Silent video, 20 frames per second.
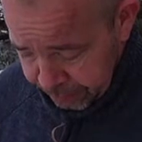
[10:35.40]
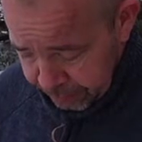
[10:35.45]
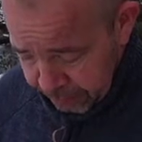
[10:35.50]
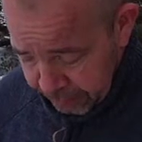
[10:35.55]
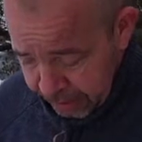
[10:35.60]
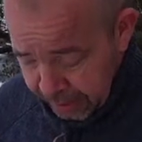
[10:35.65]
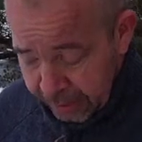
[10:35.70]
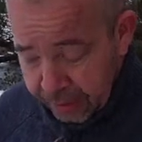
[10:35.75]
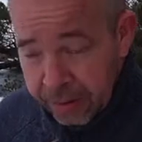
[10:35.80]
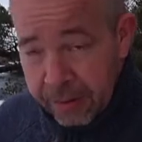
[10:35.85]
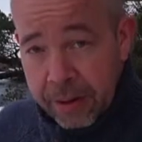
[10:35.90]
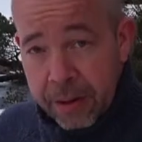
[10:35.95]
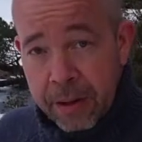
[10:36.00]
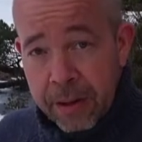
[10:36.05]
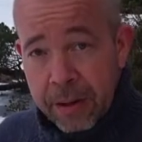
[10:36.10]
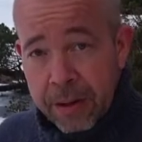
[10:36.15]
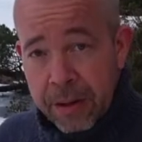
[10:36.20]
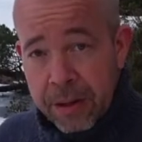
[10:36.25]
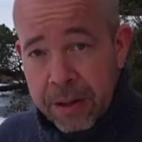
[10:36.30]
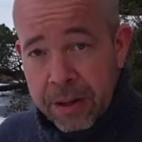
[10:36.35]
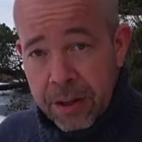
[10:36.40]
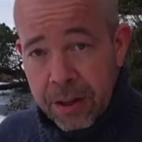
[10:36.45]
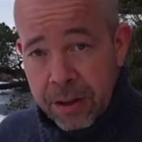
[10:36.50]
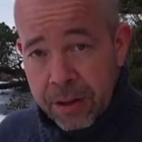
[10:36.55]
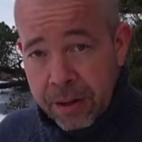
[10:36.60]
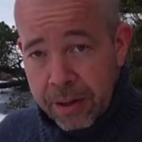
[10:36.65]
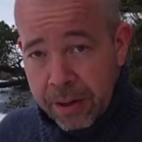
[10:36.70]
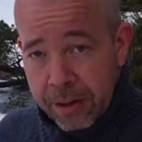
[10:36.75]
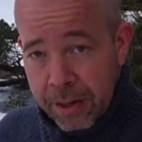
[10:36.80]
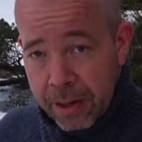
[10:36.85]
get the DJI
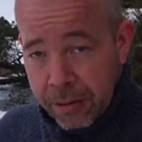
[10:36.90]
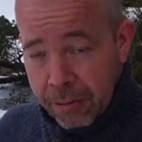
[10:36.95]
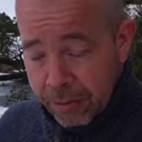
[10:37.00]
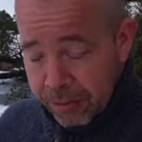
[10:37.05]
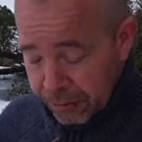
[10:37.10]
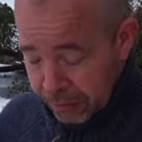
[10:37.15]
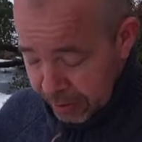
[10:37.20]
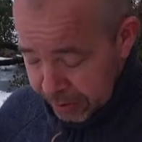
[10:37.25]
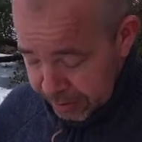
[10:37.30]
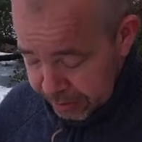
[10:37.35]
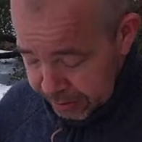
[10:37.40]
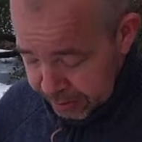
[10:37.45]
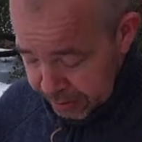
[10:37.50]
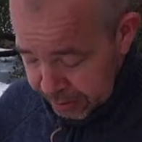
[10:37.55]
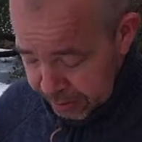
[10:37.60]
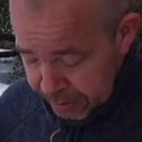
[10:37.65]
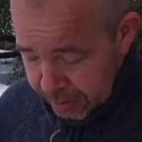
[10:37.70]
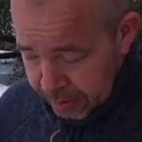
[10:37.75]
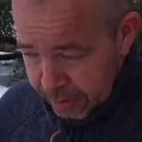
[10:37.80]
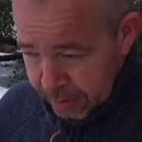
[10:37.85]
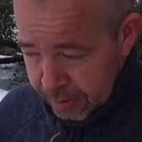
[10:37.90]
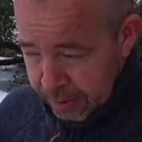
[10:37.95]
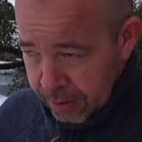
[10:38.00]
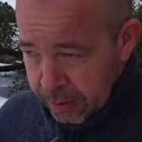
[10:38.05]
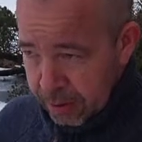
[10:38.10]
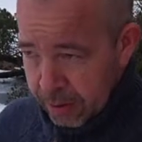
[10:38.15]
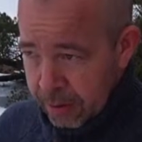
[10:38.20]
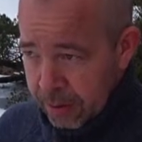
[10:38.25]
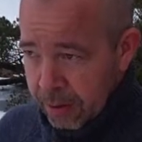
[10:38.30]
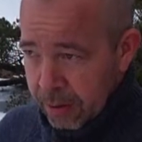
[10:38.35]
Care Refresh.
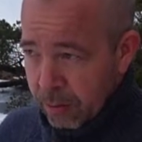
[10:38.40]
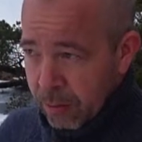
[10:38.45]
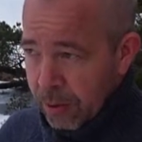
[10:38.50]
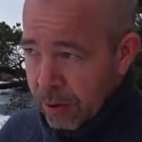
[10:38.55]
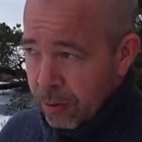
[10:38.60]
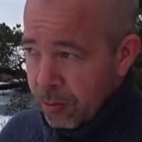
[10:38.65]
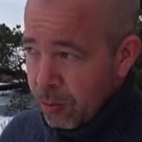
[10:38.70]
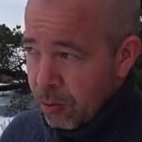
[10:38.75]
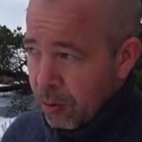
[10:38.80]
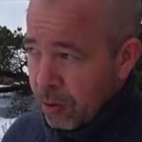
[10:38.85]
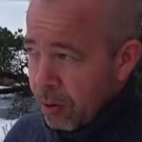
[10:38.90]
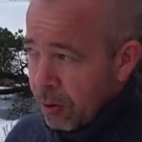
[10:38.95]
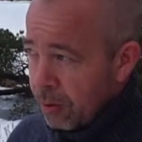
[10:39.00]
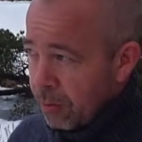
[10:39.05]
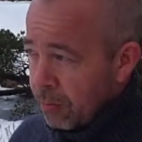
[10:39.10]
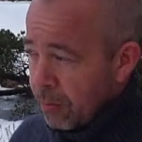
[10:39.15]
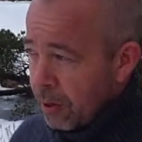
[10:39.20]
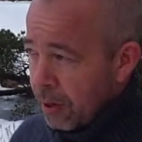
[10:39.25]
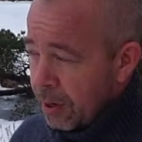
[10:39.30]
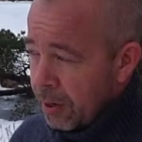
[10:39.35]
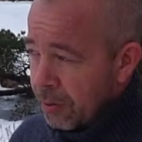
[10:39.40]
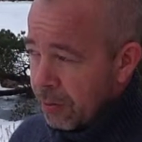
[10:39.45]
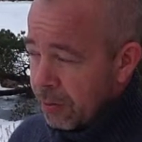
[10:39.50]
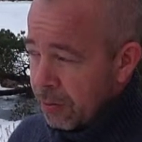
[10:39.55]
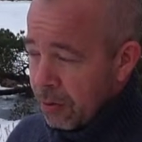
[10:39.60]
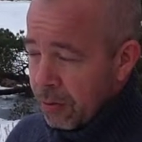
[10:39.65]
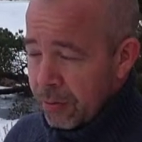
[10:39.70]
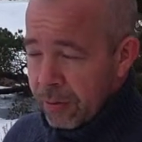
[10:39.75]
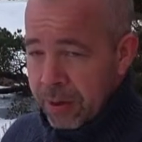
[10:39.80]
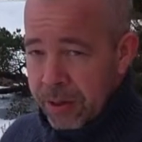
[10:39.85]
When you buy the
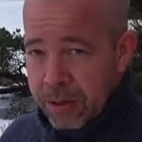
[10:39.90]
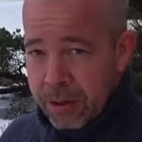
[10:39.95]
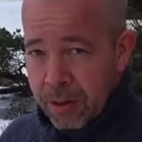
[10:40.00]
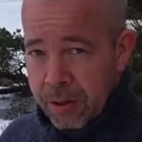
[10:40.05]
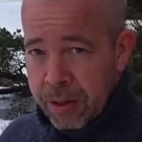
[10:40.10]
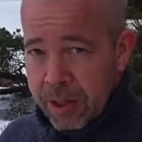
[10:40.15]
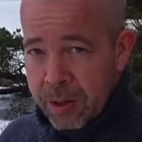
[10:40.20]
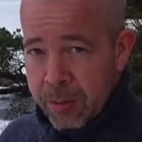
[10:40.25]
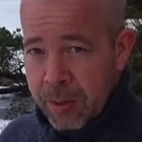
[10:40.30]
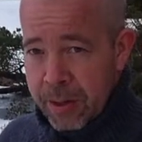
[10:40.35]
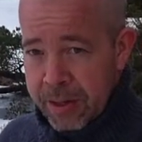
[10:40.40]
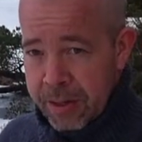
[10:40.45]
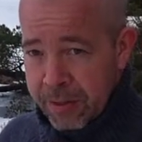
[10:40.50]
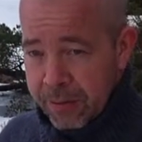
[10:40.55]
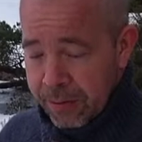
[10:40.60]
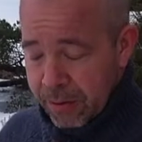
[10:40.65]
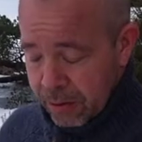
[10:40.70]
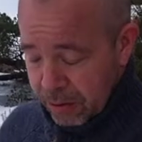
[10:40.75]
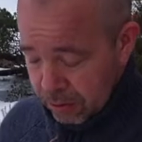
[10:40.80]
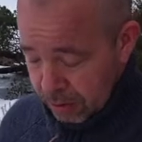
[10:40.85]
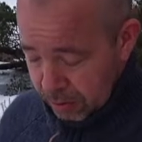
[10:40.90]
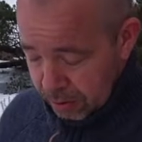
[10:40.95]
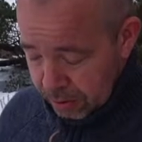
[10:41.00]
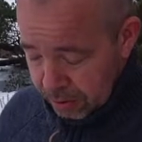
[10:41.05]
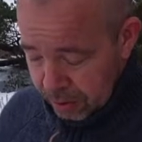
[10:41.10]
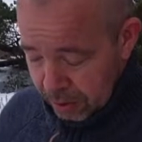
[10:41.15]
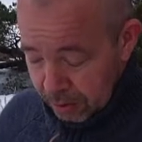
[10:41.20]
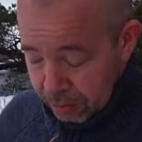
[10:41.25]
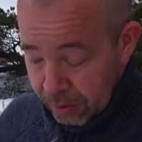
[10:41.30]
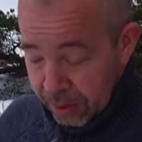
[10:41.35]
drone, it's not expensive at all.
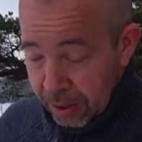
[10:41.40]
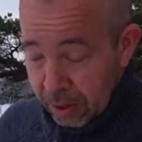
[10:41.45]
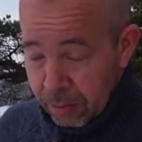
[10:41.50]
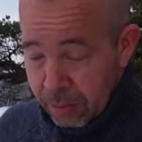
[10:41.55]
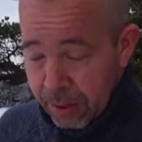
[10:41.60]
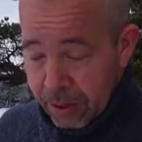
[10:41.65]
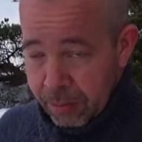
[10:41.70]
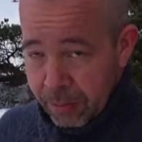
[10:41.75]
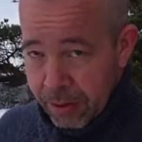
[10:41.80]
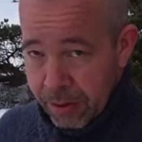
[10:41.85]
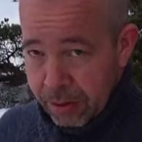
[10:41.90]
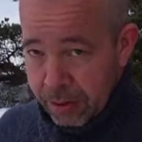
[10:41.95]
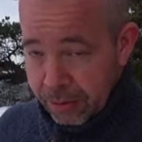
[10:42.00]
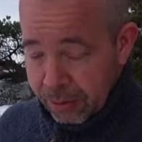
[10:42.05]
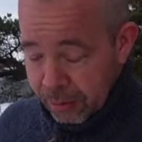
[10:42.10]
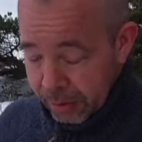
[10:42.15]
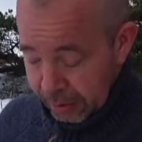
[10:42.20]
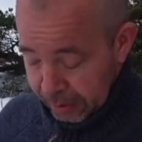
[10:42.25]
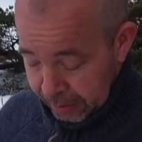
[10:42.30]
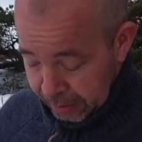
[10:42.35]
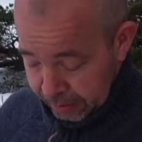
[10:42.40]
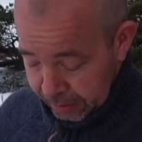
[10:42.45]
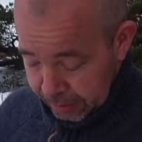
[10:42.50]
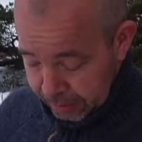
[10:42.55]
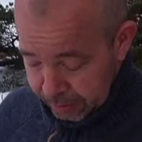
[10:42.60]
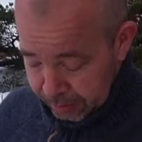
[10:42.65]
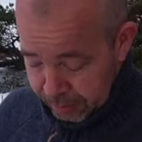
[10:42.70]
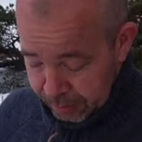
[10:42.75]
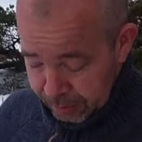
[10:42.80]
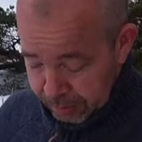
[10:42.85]
I really recommend doing it
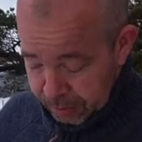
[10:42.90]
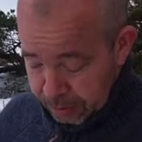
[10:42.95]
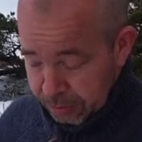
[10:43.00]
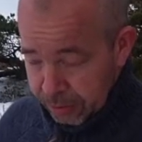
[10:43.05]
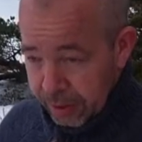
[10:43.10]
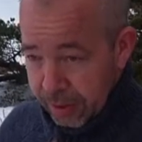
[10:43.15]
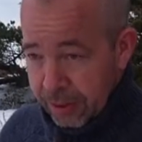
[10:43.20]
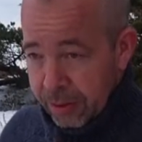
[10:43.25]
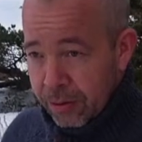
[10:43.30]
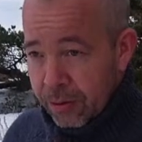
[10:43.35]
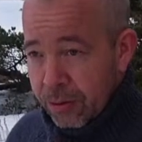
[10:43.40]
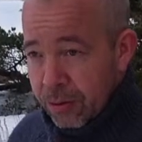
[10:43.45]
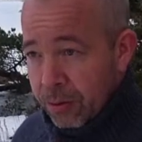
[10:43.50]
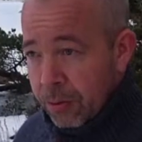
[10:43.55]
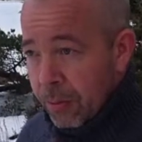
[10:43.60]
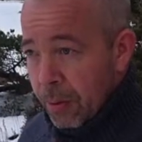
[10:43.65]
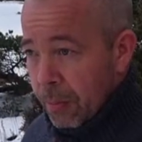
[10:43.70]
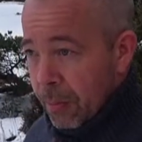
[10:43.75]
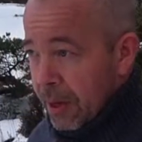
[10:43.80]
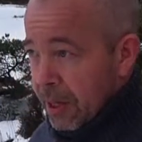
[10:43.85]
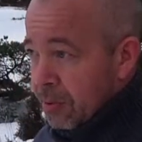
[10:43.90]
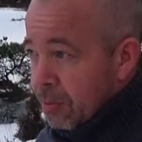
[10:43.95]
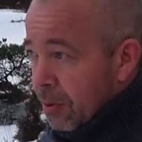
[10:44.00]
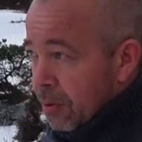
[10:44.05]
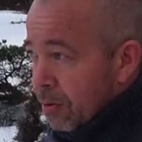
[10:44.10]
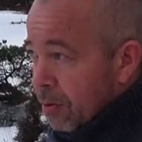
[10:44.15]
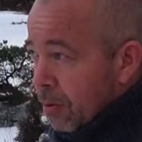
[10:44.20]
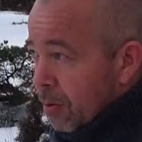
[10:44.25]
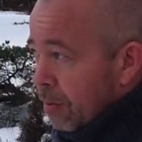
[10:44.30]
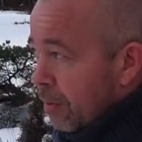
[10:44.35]
because you get 2 replacement
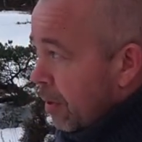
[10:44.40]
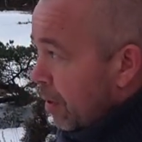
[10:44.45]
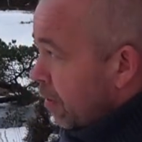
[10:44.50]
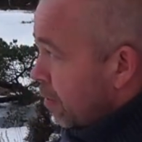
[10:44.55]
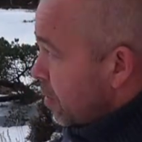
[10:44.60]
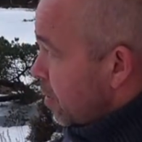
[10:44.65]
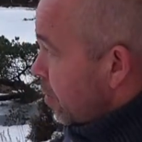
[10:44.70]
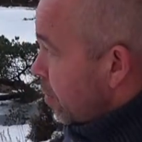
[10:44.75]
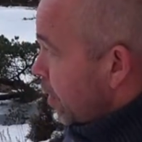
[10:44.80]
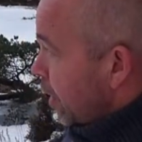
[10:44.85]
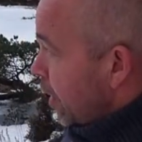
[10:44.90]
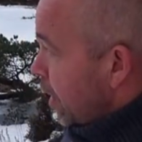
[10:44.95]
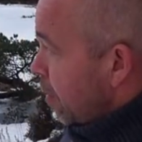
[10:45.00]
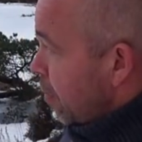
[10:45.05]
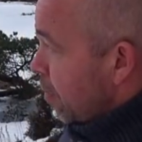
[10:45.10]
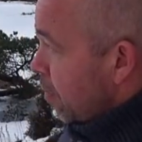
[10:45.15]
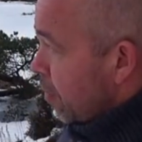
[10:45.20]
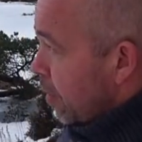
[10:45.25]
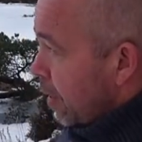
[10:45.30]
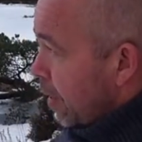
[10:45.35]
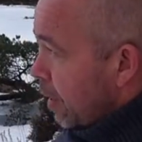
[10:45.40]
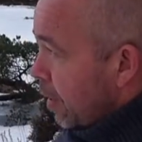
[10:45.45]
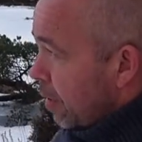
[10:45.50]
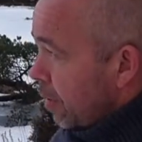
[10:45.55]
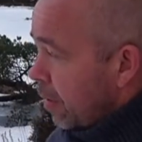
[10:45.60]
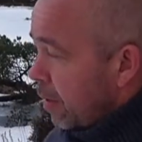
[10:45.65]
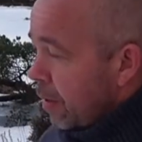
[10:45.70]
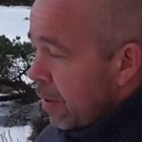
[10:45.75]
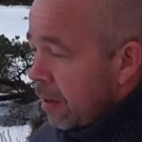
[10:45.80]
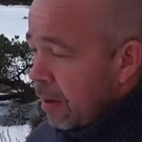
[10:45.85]
drones if something happens with it.
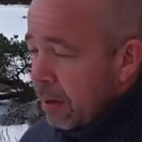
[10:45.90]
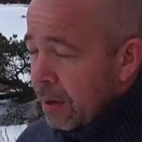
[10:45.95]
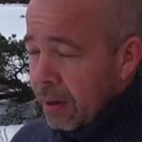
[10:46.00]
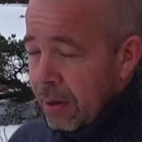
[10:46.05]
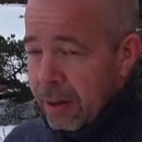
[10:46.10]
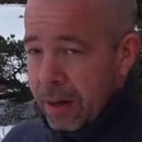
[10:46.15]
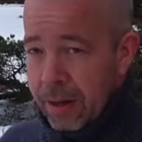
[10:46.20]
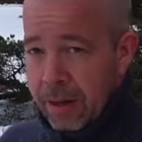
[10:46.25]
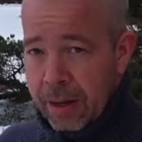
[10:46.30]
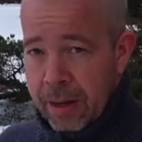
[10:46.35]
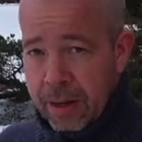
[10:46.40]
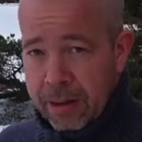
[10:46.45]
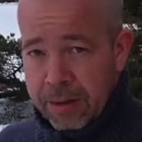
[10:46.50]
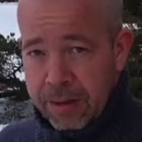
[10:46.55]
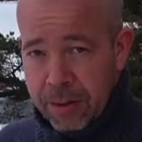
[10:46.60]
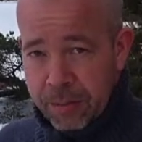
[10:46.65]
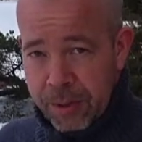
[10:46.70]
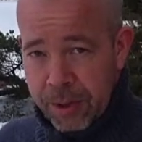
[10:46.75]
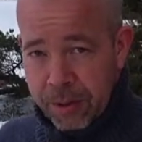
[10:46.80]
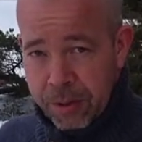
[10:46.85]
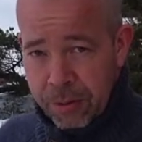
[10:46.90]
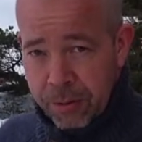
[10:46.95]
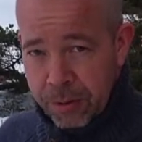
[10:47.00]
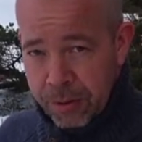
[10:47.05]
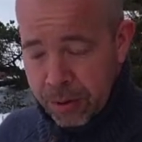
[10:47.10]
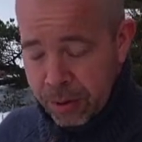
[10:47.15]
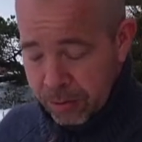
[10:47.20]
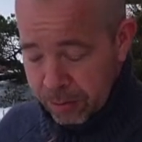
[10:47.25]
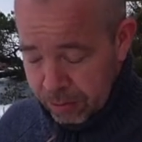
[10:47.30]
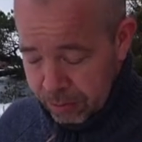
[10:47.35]
And they have something new
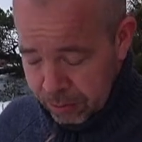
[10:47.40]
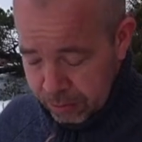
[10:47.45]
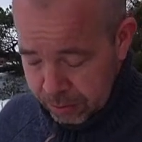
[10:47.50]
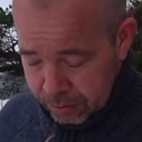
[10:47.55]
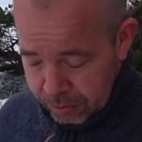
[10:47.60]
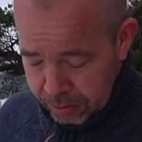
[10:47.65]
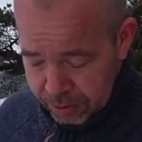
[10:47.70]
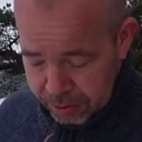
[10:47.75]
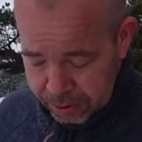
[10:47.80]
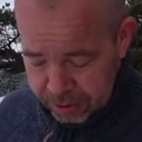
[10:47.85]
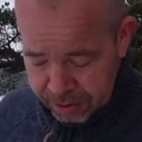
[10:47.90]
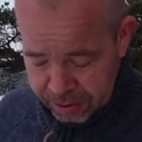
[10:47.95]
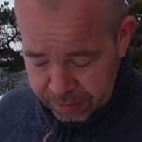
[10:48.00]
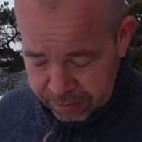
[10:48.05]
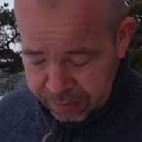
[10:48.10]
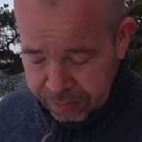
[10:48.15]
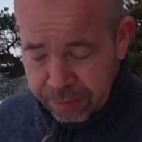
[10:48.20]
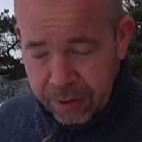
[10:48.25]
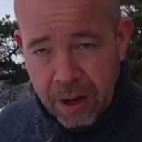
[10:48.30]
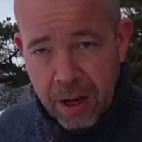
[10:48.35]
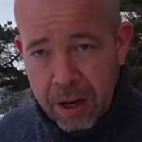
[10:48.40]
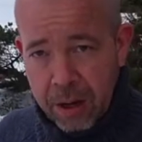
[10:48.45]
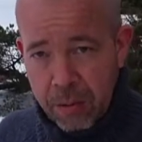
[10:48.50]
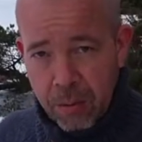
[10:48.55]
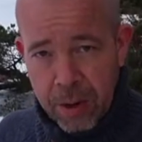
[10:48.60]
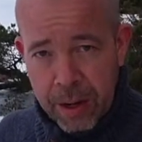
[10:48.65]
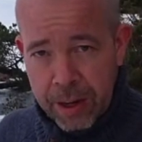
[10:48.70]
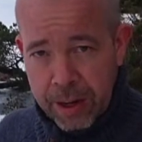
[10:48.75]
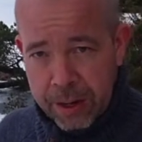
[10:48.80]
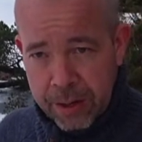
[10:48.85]
now, it's a
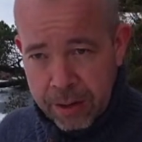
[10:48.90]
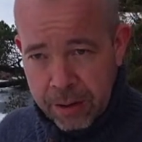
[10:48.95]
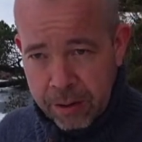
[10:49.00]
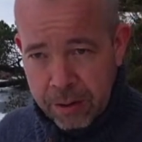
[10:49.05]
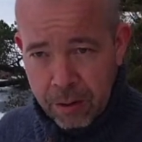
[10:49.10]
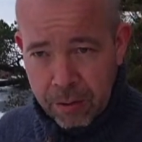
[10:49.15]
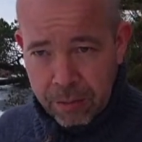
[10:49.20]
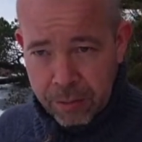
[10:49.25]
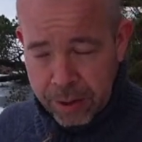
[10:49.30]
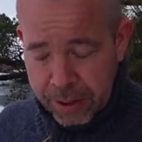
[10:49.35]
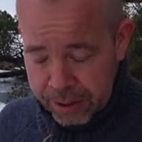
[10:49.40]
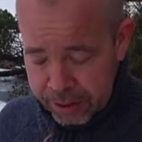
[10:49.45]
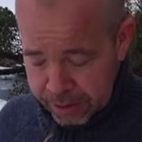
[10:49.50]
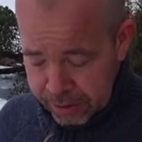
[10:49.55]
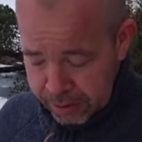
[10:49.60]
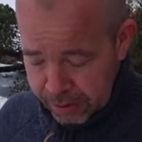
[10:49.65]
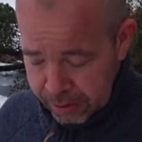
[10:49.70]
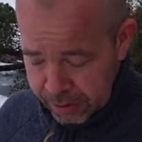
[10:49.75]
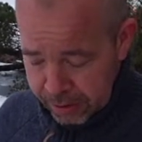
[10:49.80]
fly-away coverage.